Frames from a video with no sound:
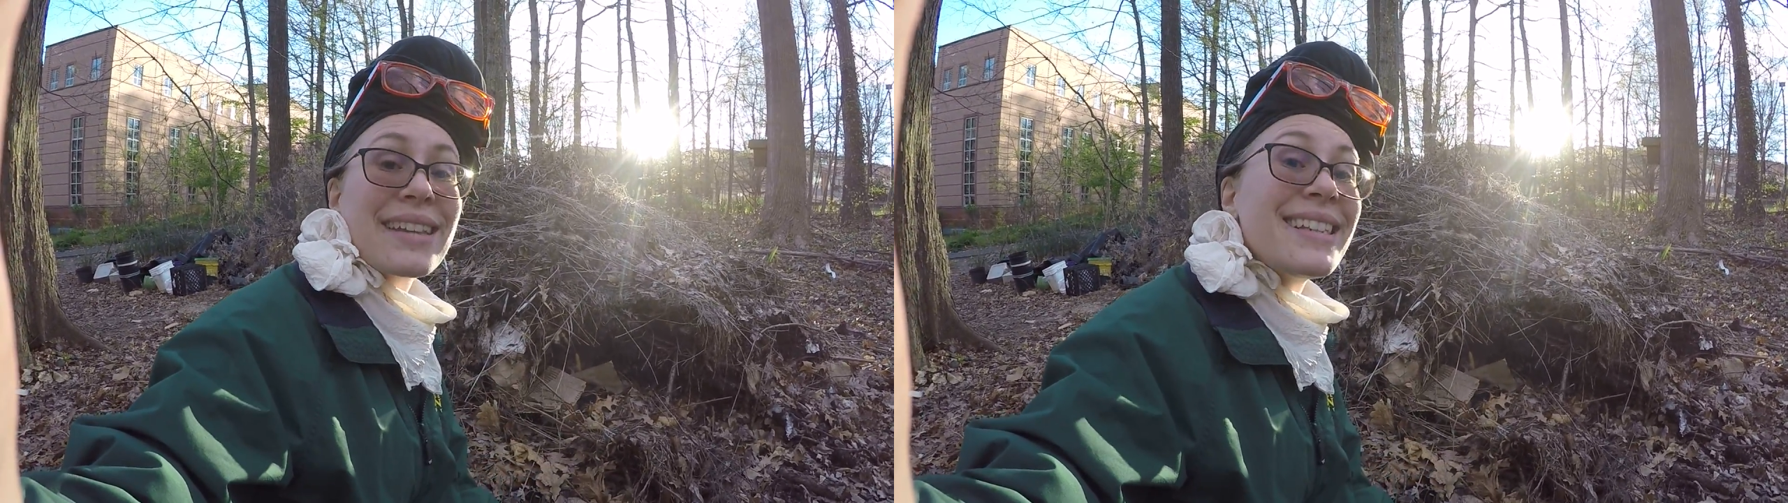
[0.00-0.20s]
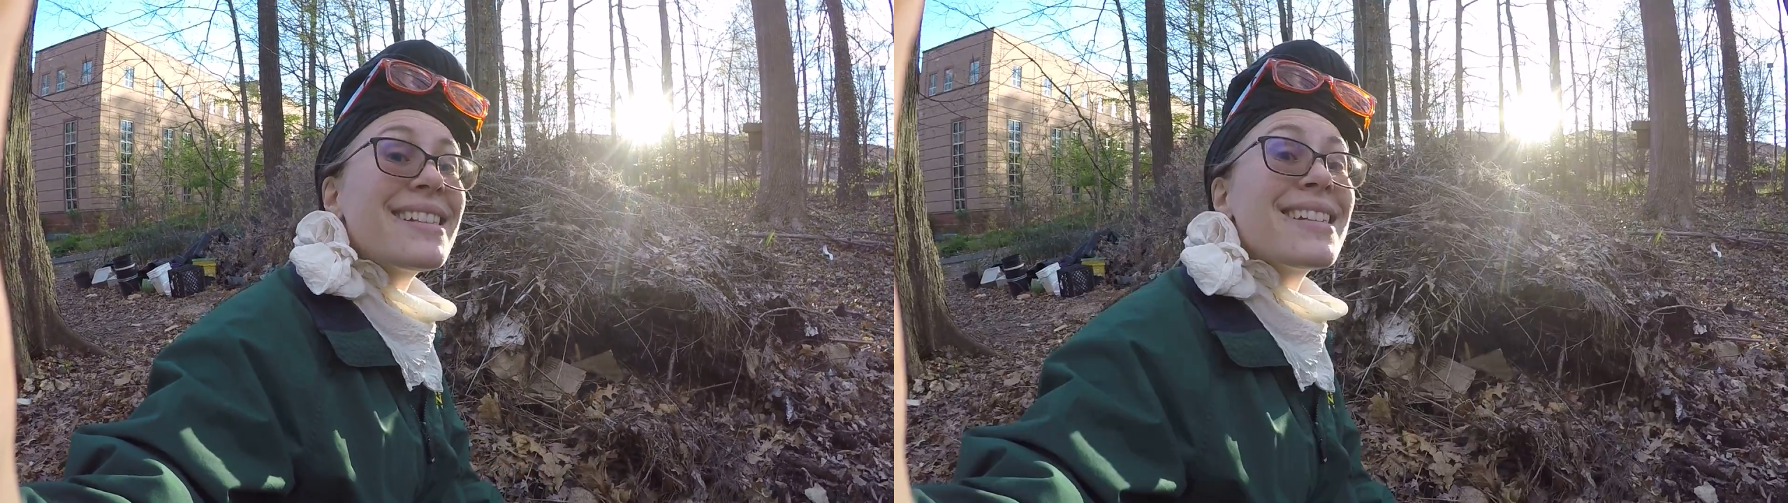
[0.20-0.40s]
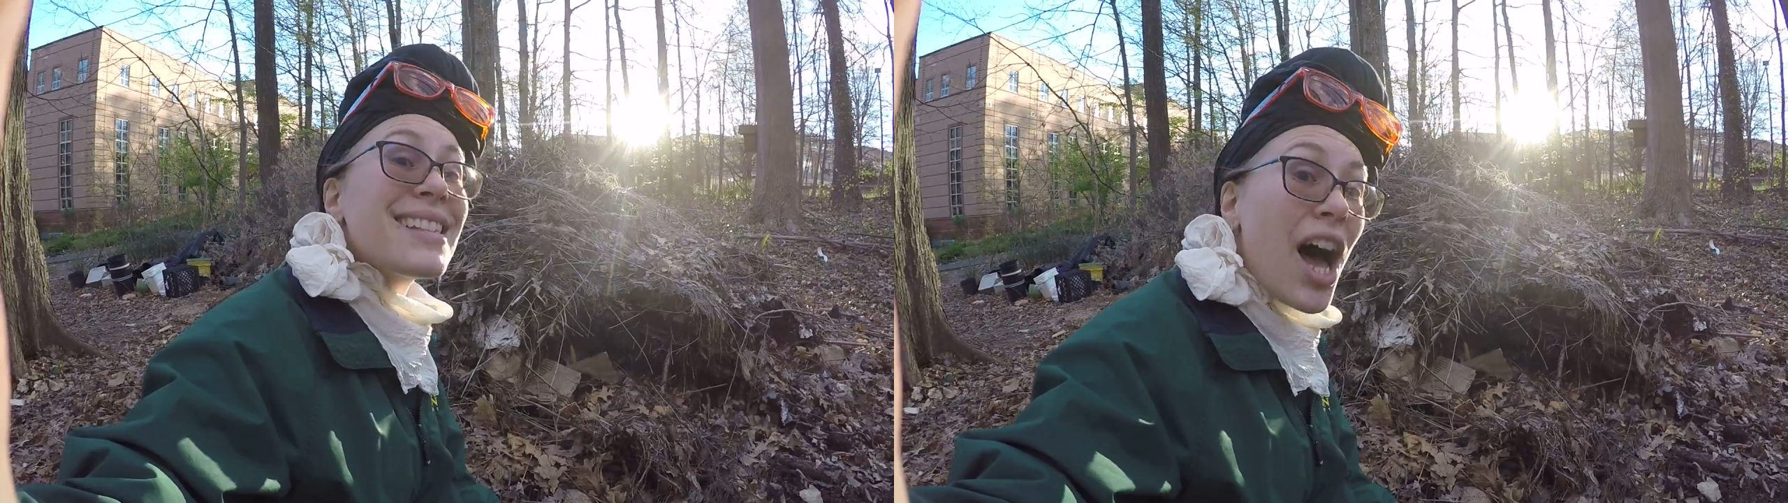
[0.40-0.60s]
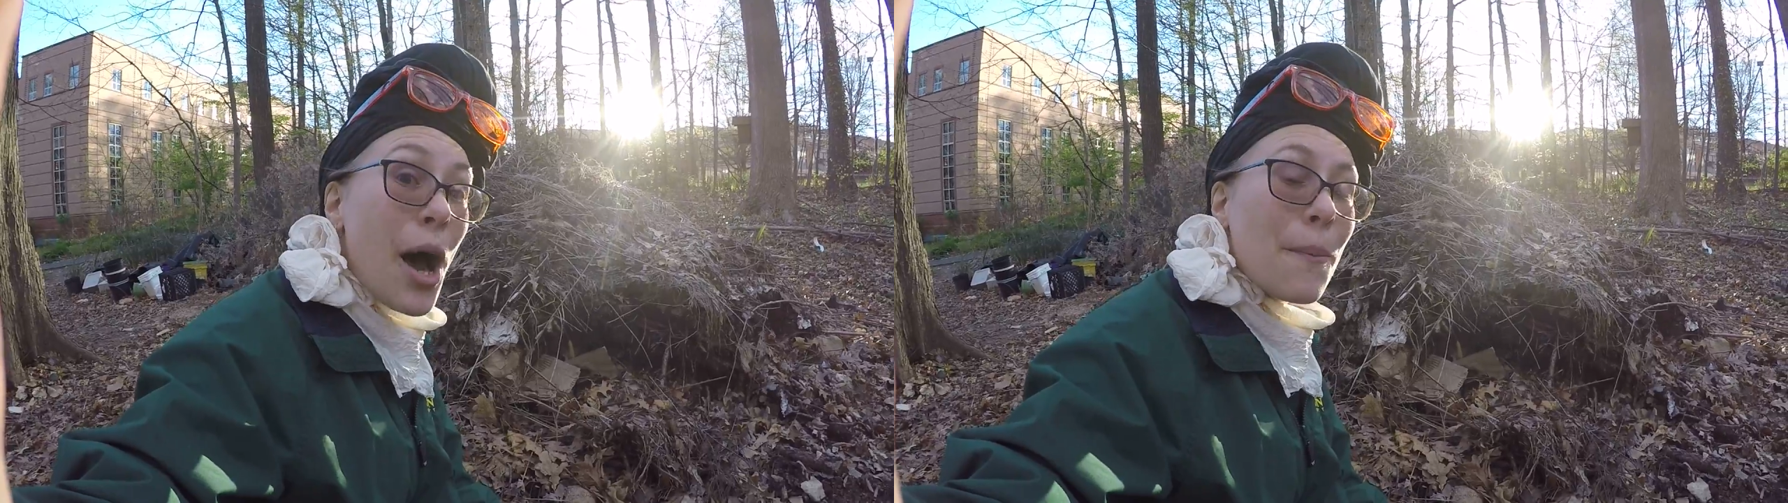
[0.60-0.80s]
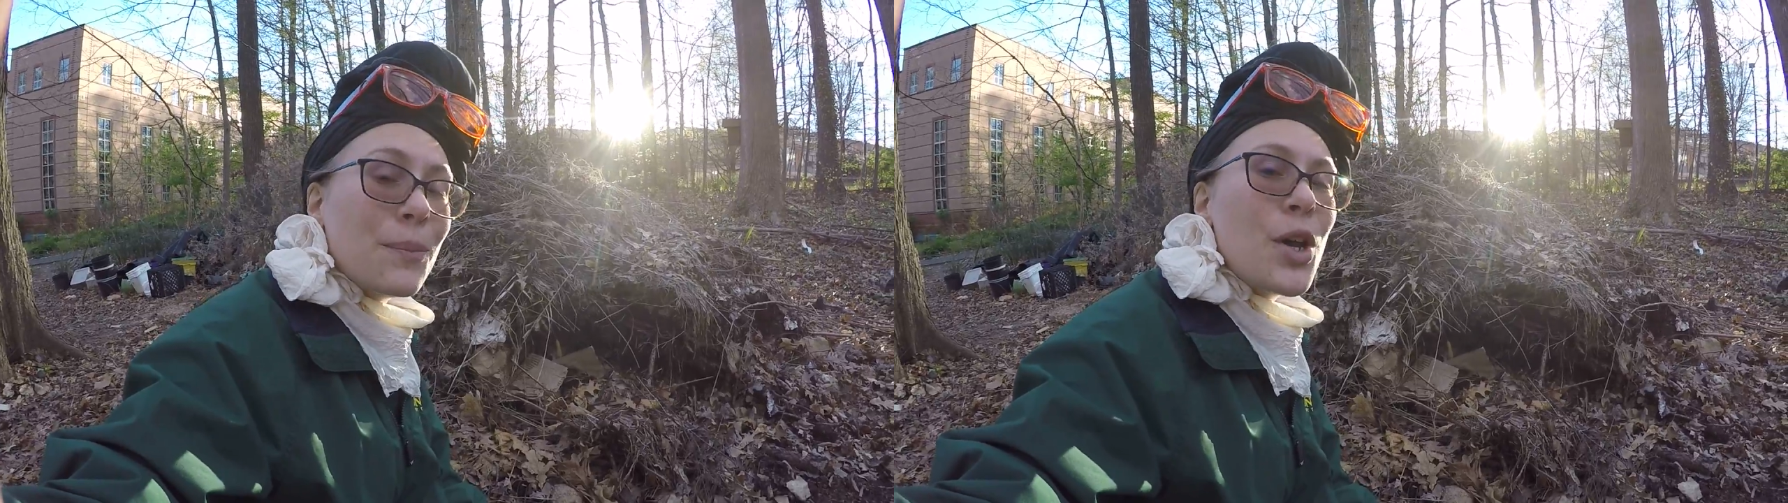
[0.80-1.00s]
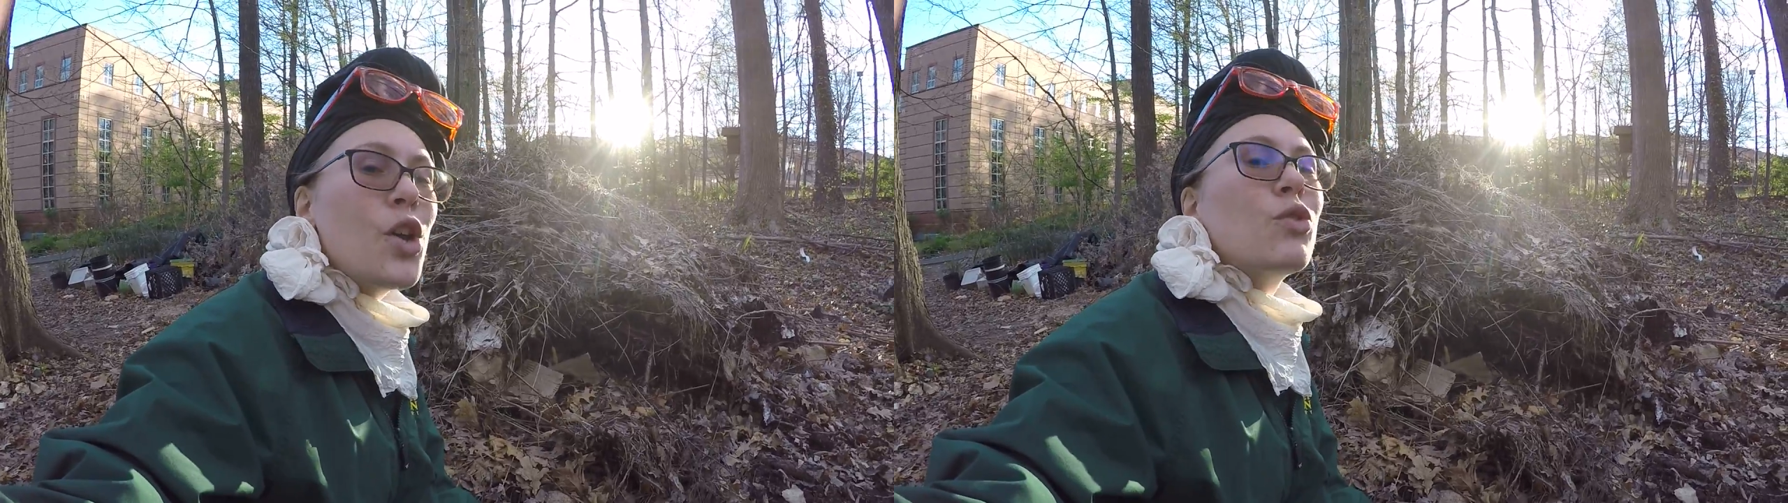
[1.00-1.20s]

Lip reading: at least some